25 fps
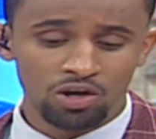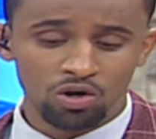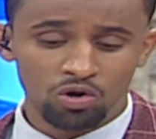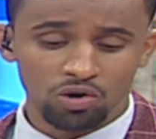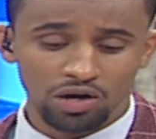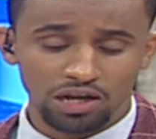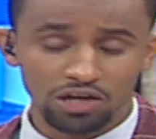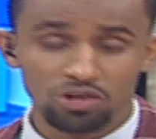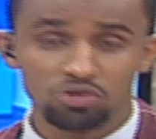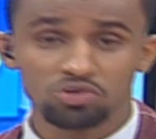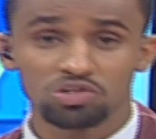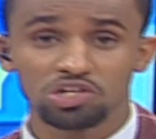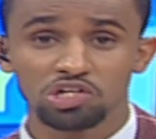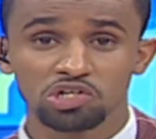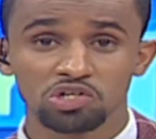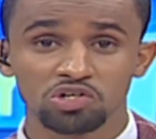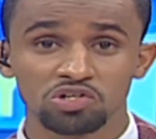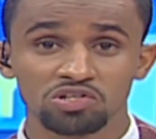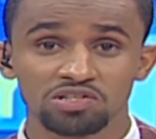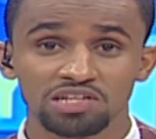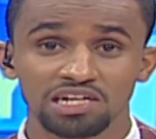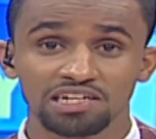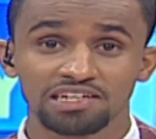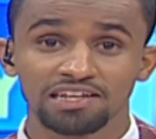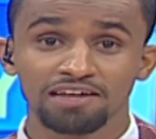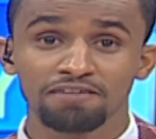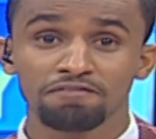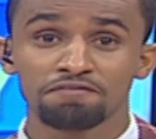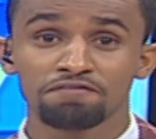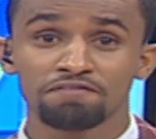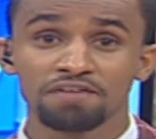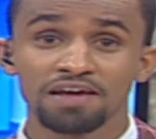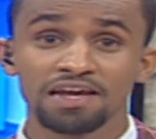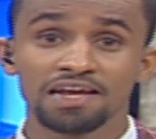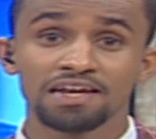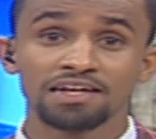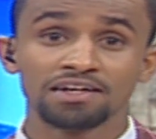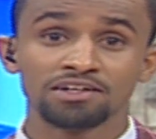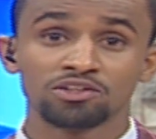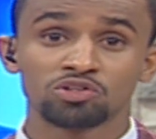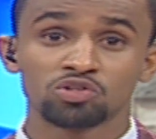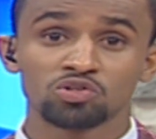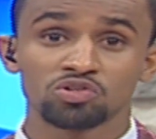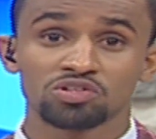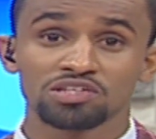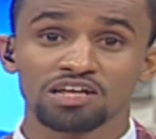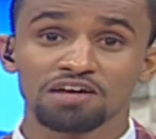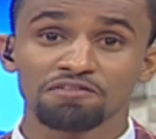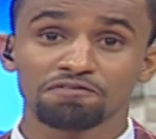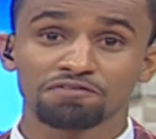on accusations that they have failed
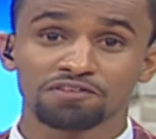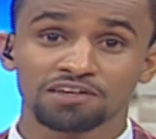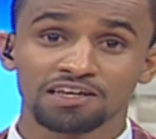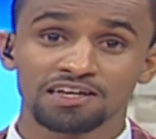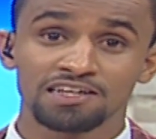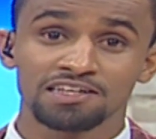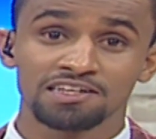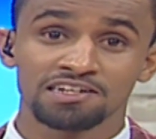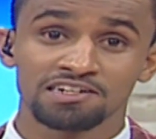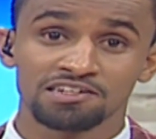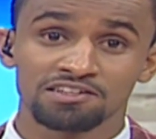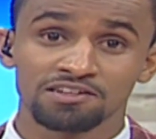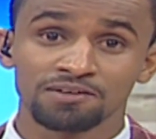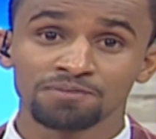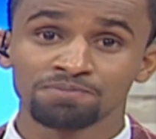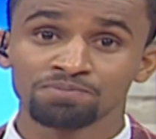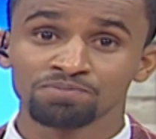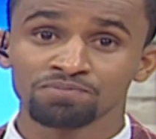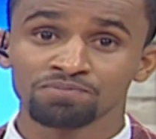to serve Kenyans